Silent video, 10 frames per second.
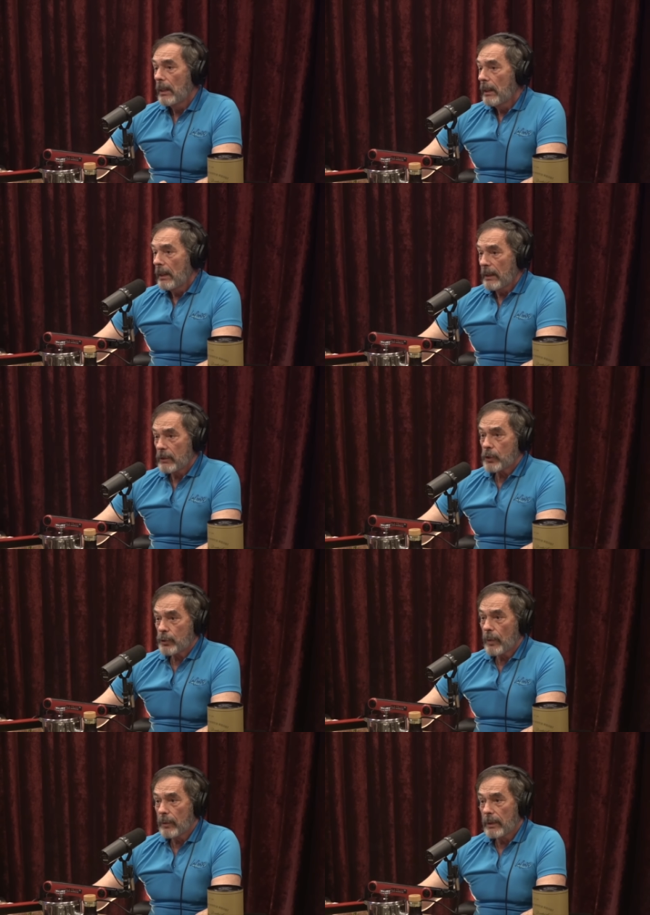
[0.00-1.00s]
He had a
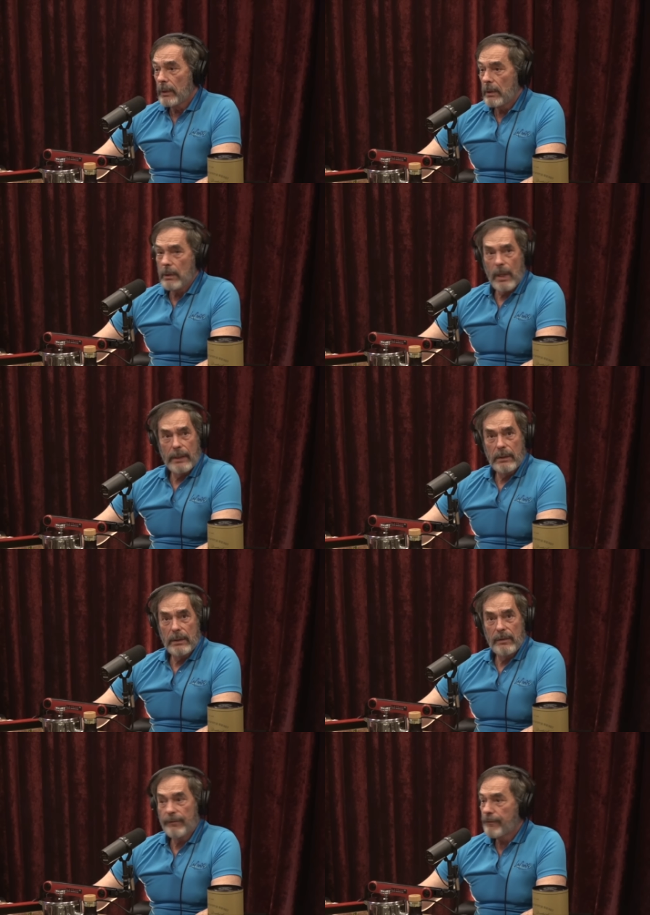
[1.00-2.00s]
stroke in
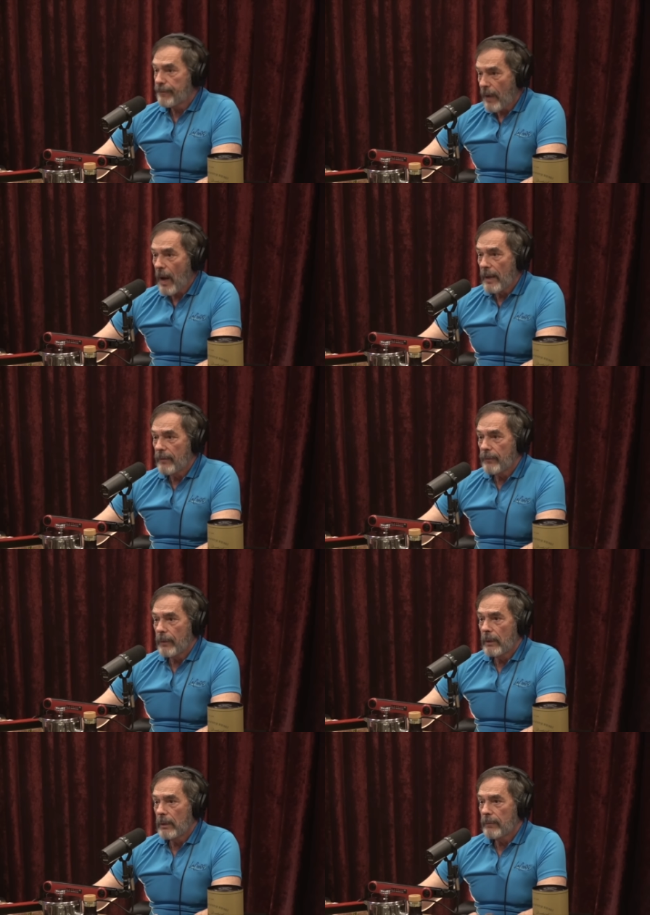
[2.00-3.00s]
95
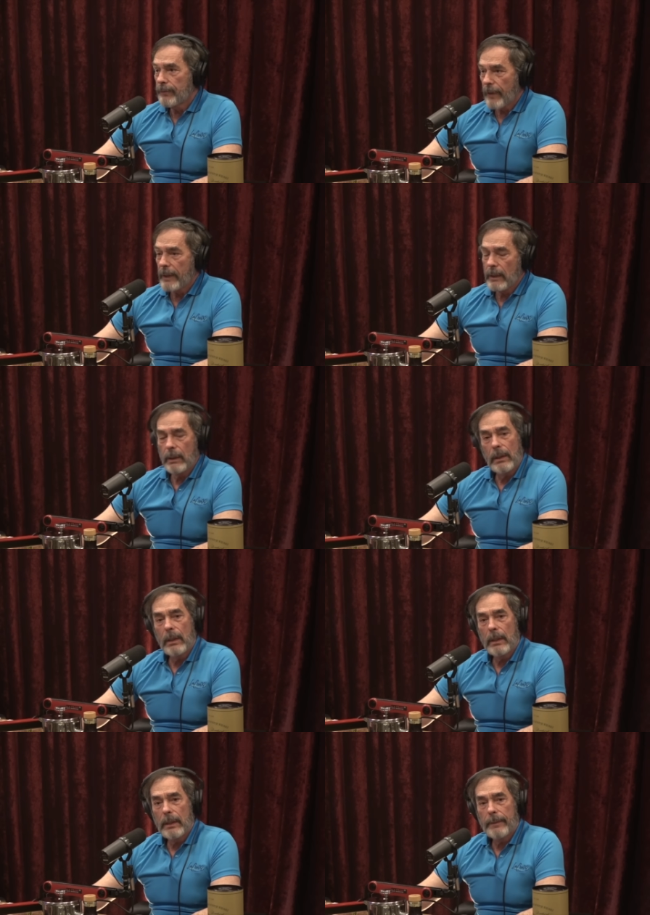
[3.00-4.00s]
uh, fighting
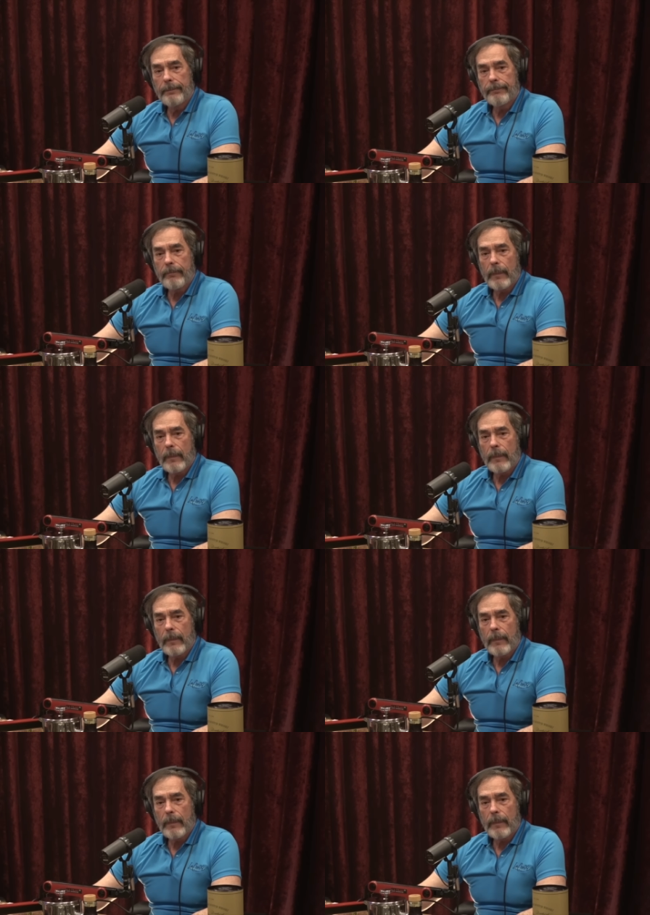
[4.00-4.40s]
um,